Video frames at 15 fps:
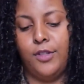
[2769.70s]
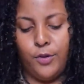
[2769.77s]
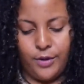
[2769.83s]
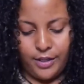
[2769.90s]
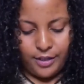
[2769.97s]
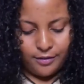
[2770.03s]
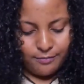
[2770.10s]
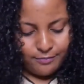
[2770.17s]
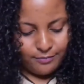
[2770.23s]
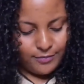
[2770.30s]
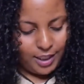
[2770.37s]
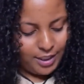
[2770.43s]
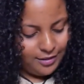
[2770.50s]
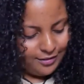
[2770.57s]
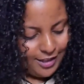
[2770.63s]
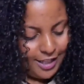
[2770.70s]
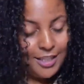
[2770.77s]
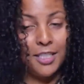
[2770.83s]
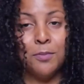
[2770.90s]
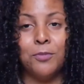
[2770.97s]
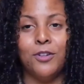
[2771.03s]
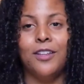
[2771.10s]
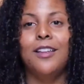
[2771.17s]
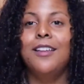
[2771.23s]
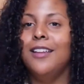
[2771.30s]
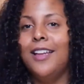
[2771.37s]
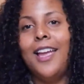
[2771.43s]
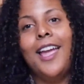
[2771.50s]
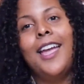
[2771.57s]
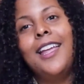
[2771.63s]
No idea at this point.
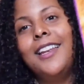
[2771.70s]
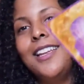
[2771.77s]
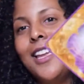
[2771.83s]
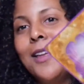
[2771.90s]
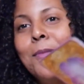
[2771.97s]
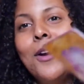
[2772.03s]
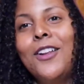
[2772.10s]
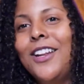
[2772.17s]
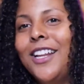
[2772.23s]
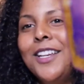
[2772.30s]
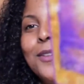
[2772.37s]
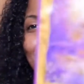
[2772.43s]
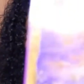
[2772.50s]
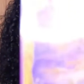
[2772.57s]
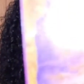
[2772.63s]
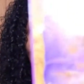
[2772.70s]
And it came out anyway.